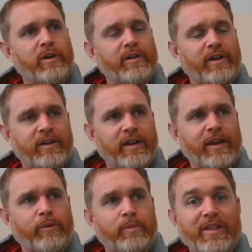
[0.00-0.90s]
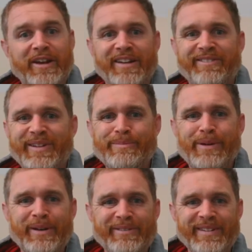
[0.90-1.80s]
and that would be like if it's
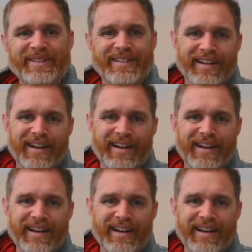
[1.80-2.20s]
perfect.